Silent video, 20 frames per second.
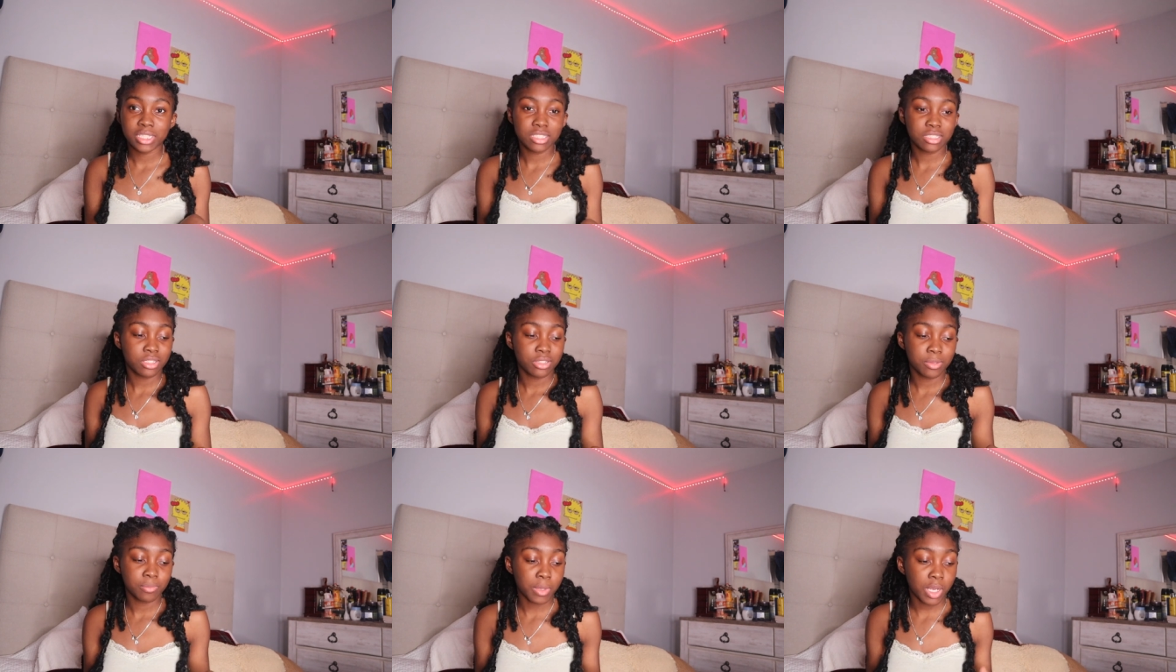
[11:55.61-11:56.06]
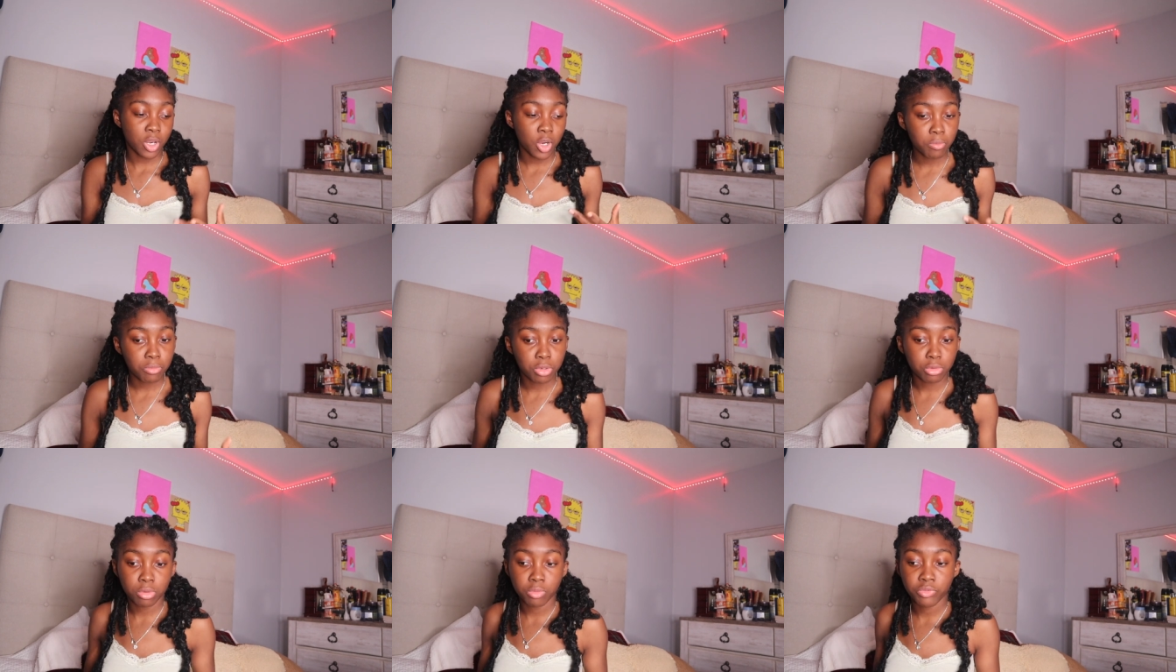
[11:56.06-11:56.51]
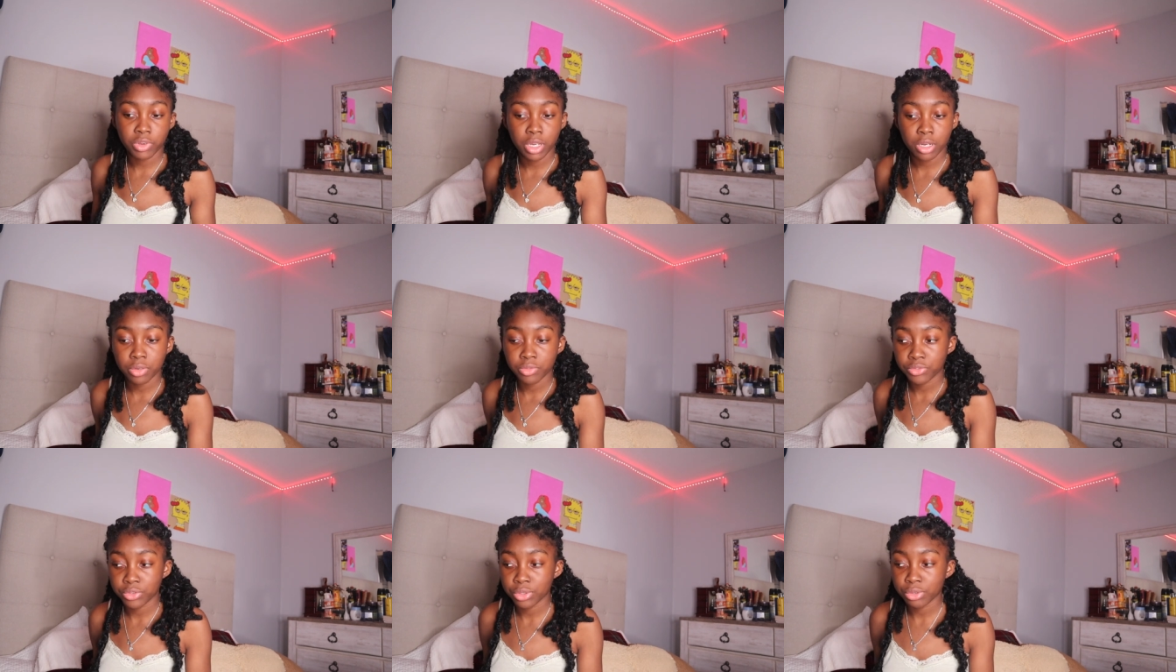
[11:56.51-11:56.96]
continue my homework
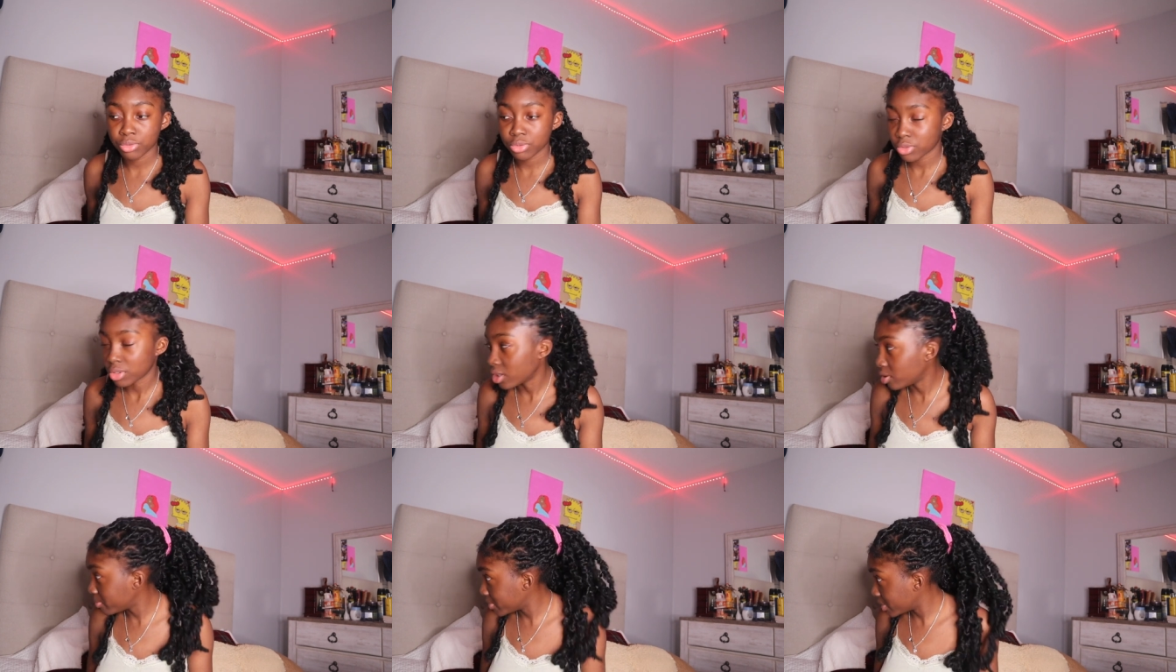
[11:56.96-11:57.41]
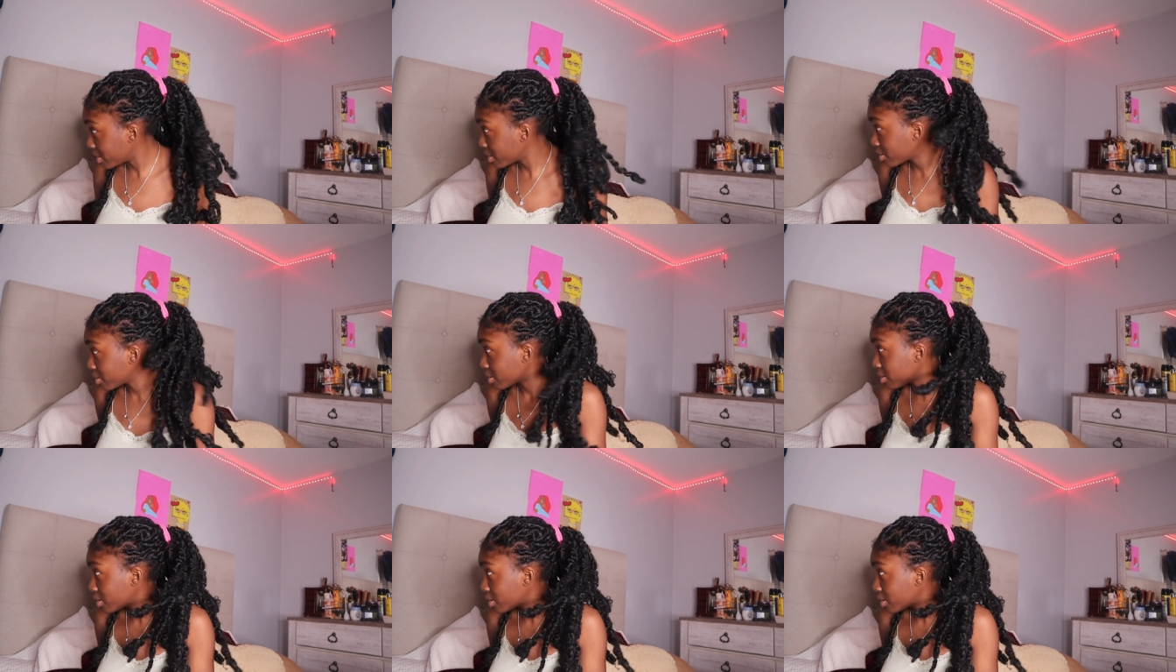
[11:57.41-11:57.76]
without a full stomach